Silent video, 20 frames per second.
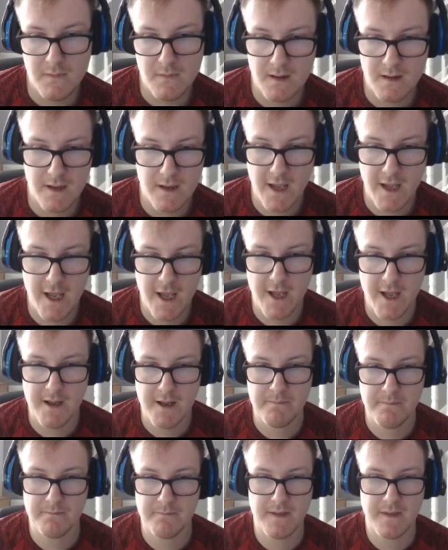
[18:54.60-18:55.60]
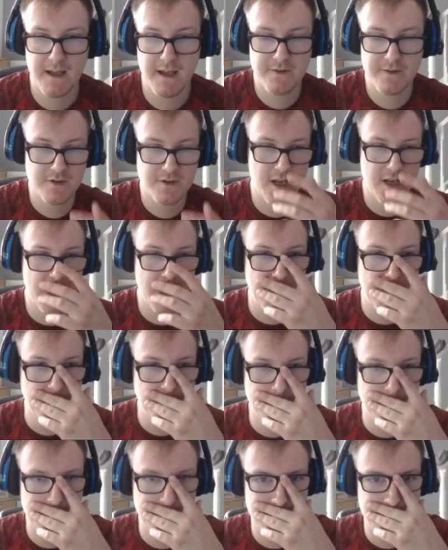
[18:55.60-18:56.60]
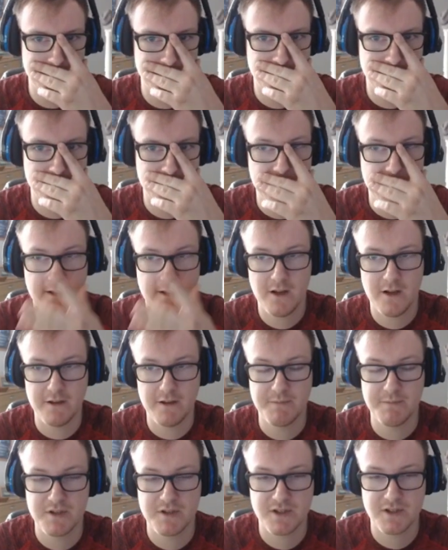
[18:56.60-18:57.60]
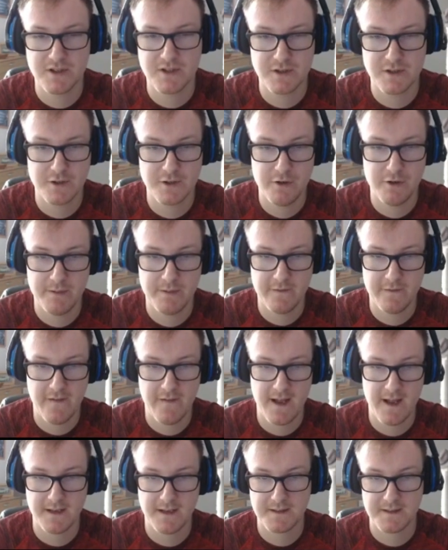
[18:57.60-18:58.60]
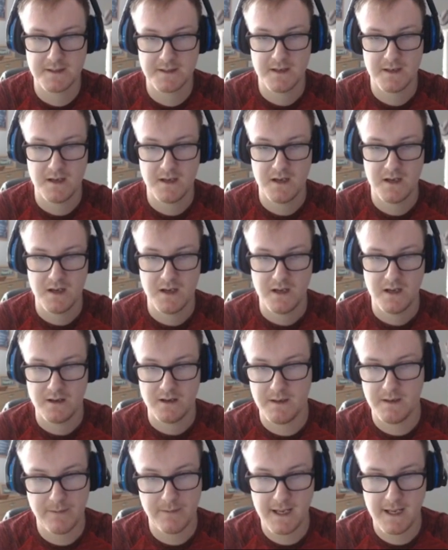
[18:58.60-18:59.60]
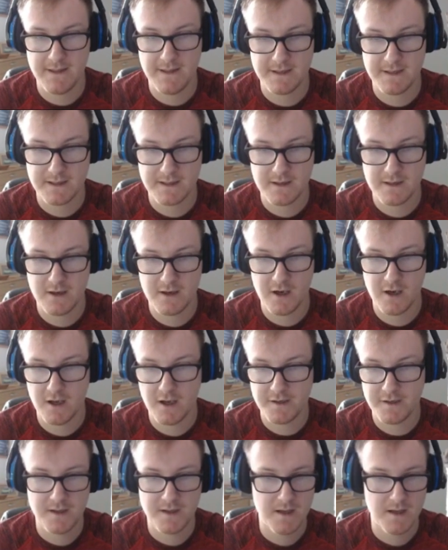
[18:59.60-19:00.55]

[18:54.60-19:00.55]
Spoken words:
are just they're just tricky, got those stupid effects. You play this card.